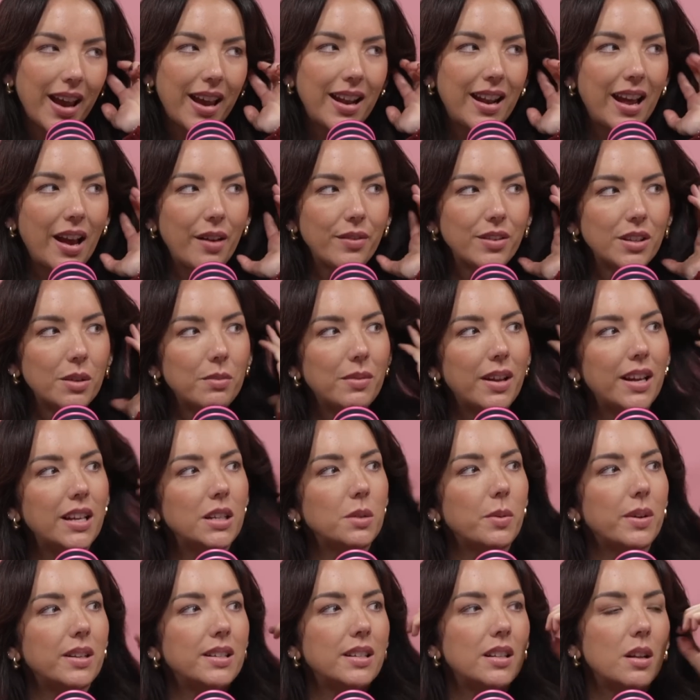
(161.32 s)
And have some
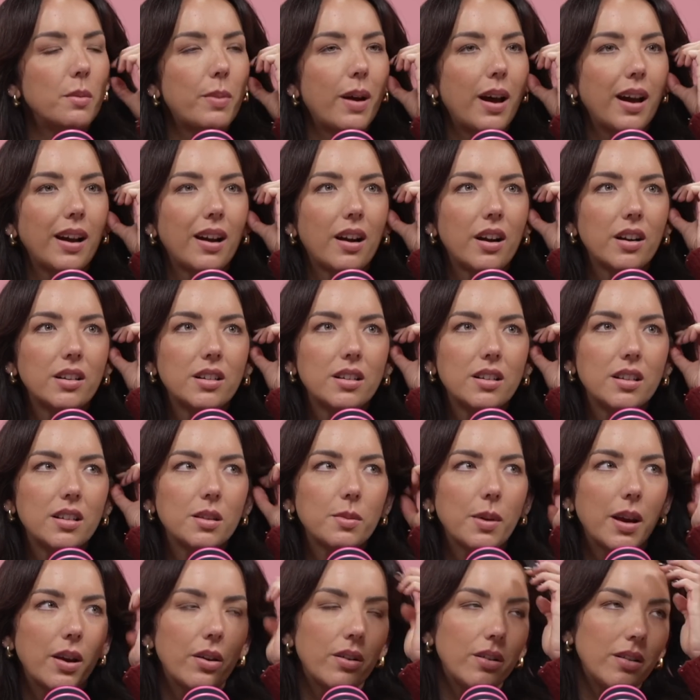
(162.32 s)
nice ones in the back garden as
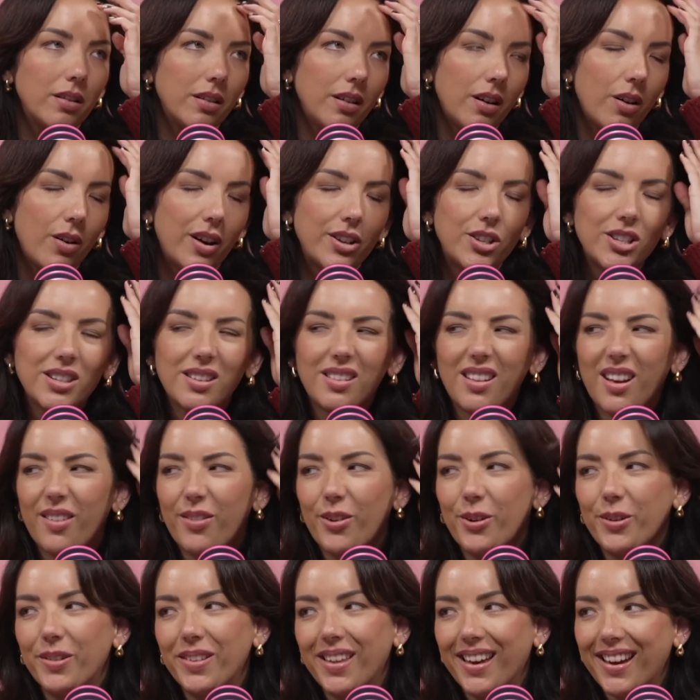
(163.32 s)
well. Oh, I just
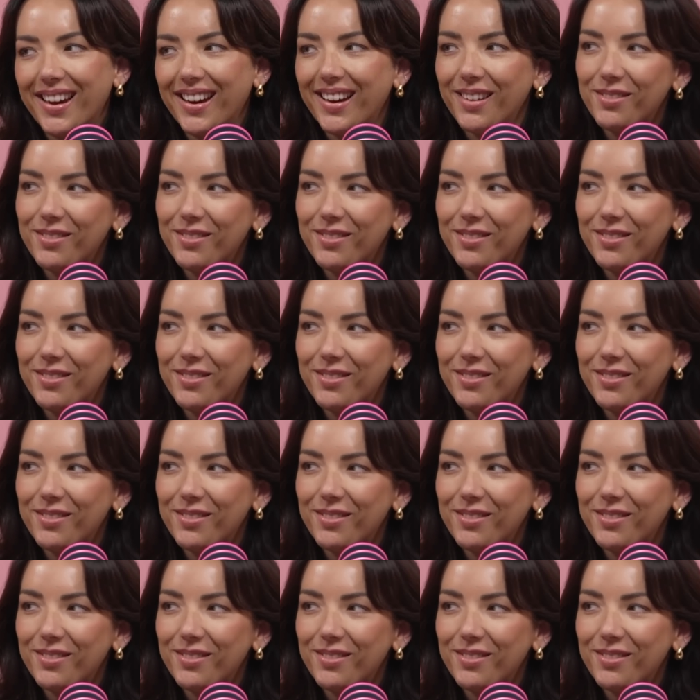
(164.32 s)
love all that.